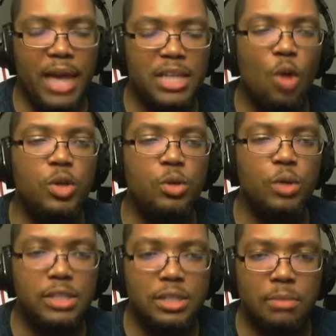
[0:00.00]
on when you
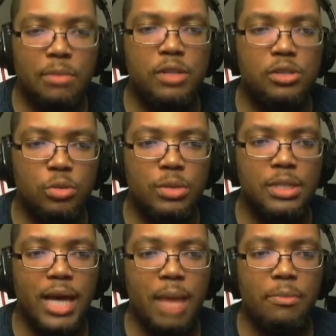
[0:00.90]
listen to them, if you listen to them in a
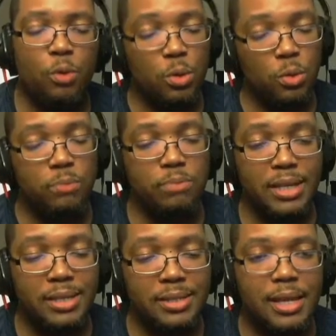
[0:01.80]
time of quote-unquote
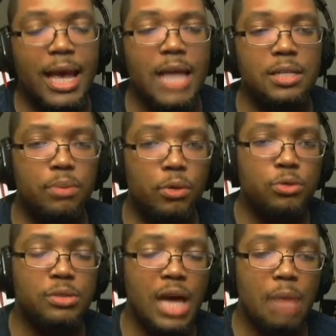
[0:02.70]
peace, as opposed
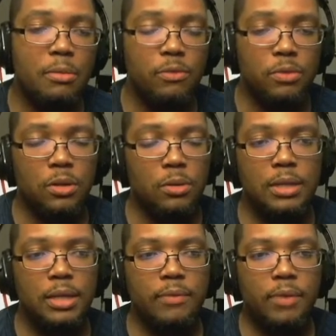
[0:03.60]
to a time of
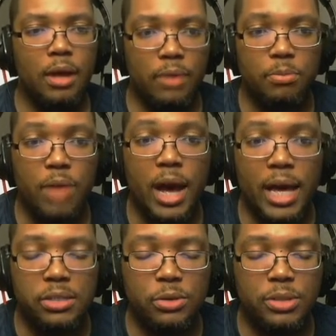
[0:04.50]
of
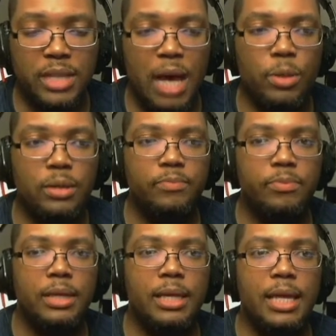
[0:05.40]
uprise or a time when
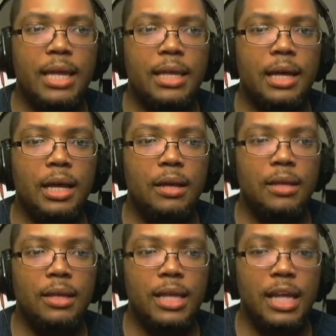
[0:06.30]
a
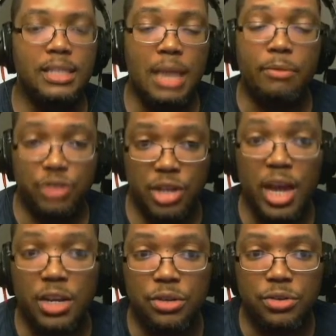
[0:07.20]
time of
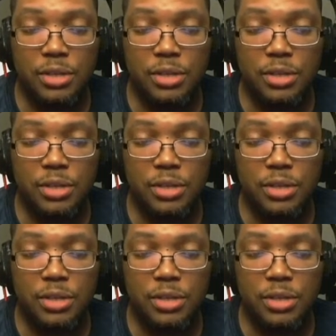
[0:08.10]
change,